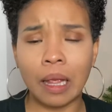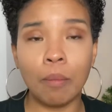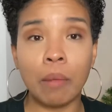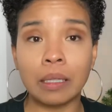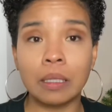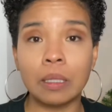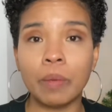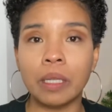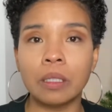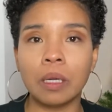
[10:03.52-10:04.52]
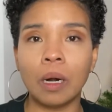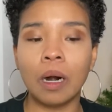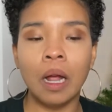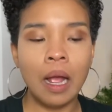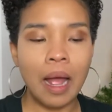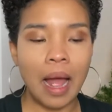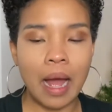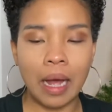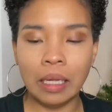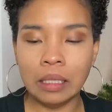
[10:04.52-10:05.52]
Marks and Spencer
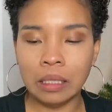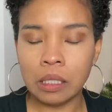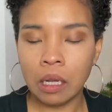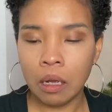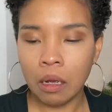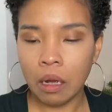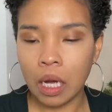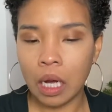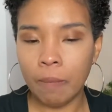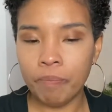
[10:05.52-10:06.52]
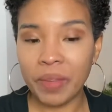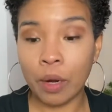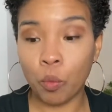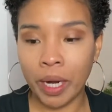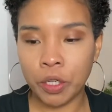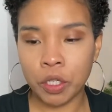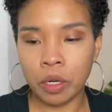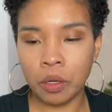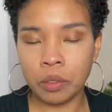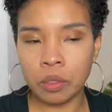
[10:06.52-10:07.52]
and
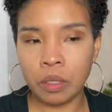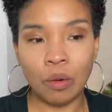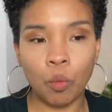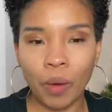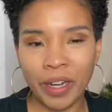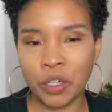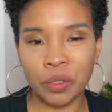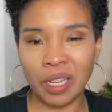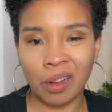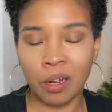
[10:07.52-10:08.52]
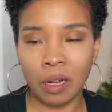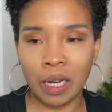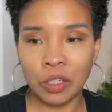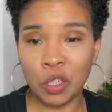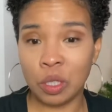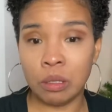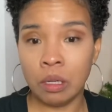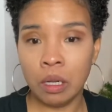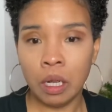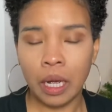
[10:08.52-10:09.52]
Waitrose. And Waitrose, like,
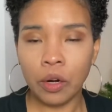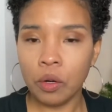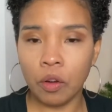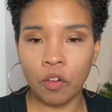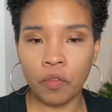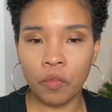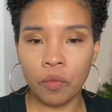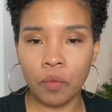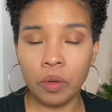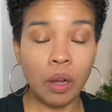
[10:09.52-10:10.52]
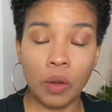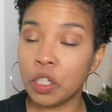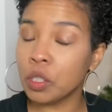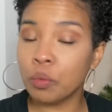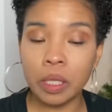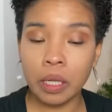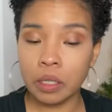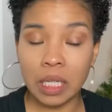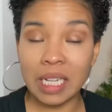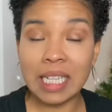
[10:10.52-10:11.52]
I don't know if, no, I just really
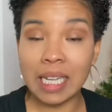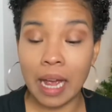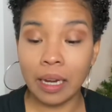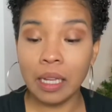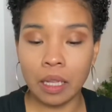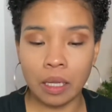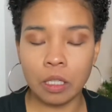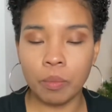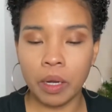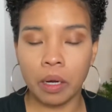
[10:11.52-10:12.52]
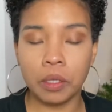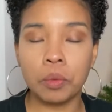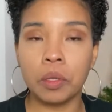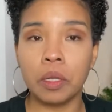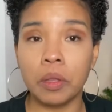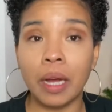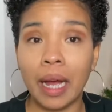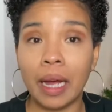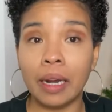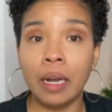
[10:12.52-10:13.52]
didn't see anything, to be honest with you, that
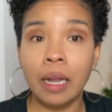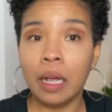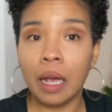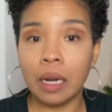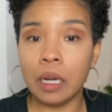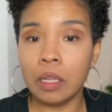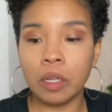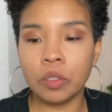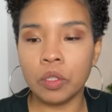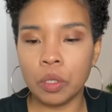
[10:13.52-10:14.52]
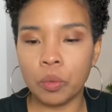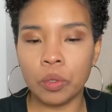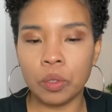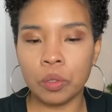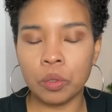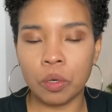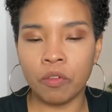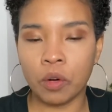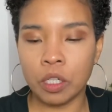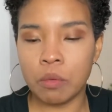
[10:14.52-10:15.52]
had anything to do with this sort of
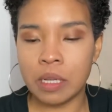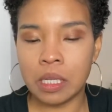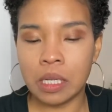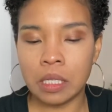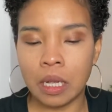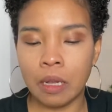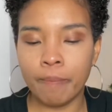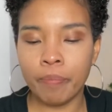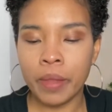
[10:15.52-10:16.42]
Christmas season